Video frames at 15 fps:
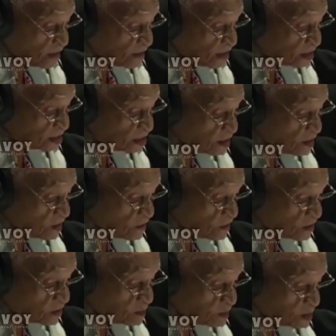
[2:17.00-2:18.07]
This
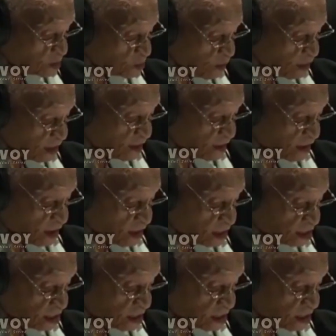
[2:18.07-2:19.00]
Congress must recognize